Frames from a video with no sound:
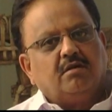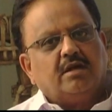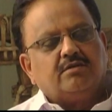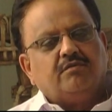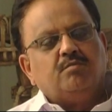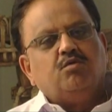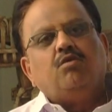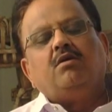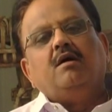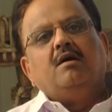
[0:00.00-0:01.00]
get one
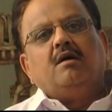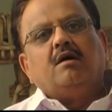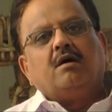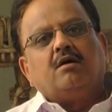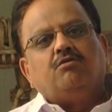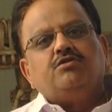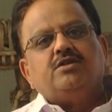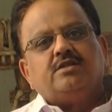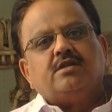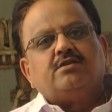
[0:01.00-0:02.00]
more
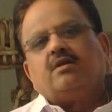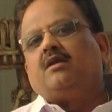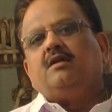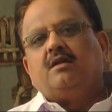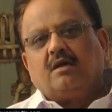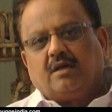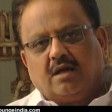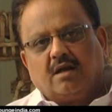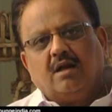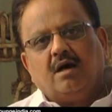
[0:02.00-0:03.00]
coaching center in
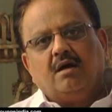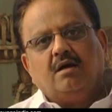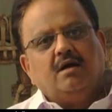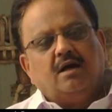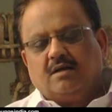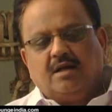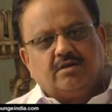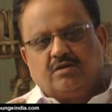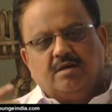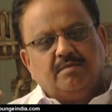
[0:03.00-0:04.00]
Kerala, and
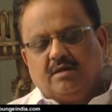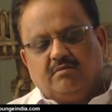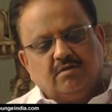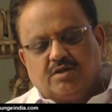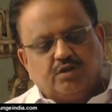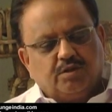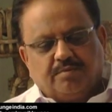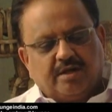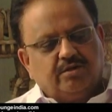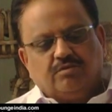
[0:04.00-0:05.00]
later they may
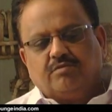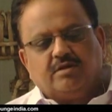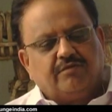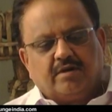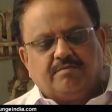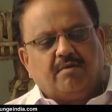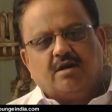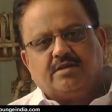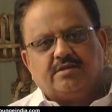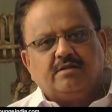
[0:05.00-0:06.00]
spread to different
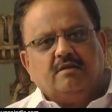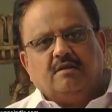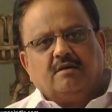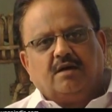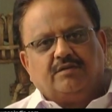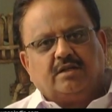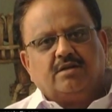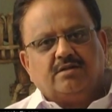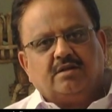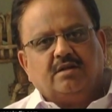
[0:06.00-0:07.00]
parts of the
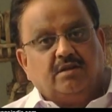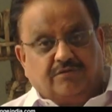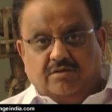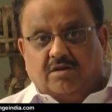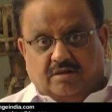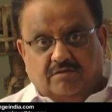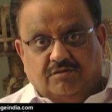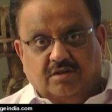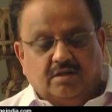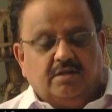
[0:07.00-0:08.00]
country, if not
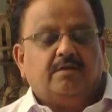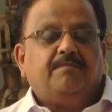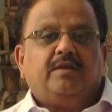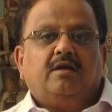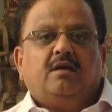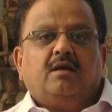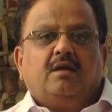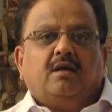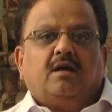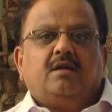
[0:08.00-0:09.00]
world.
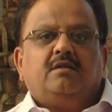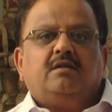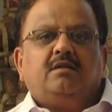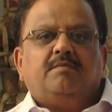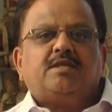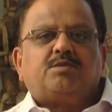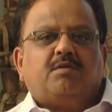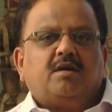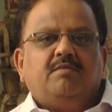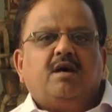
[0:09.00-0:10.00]
And the best
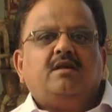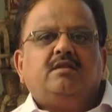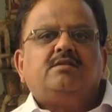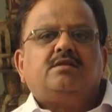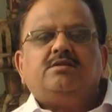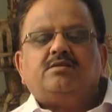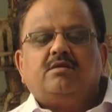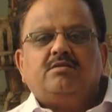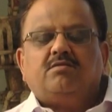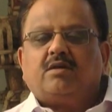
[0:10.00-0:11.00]
part behind this is
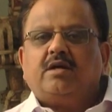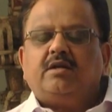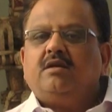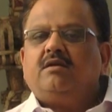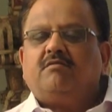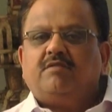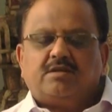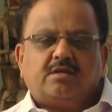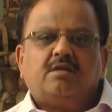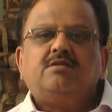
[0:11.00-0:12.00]
you are getting
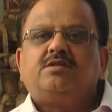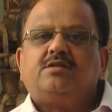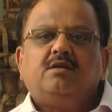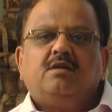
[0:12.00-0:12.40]
veterans